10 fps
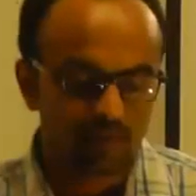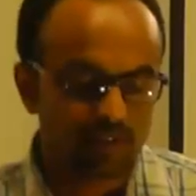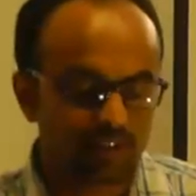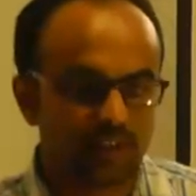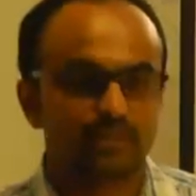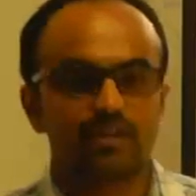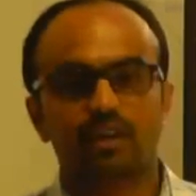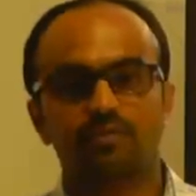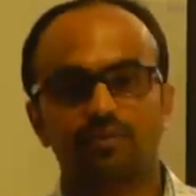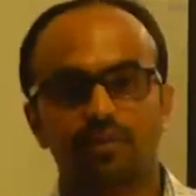basically
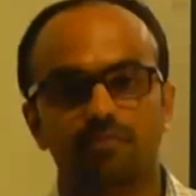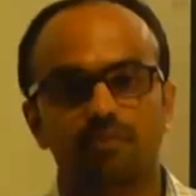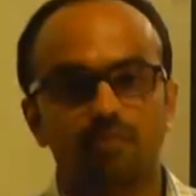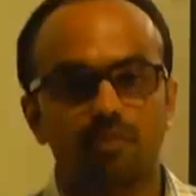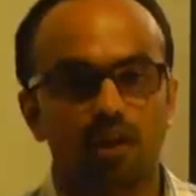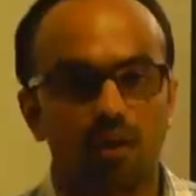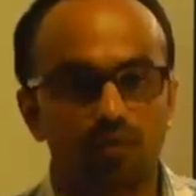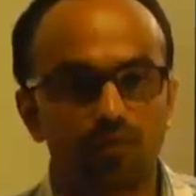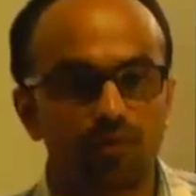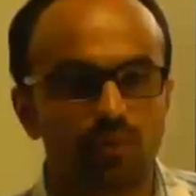start from
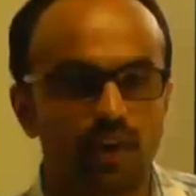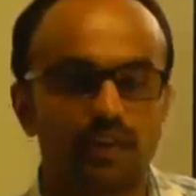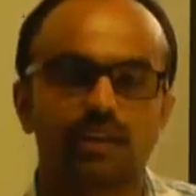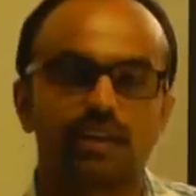how you write a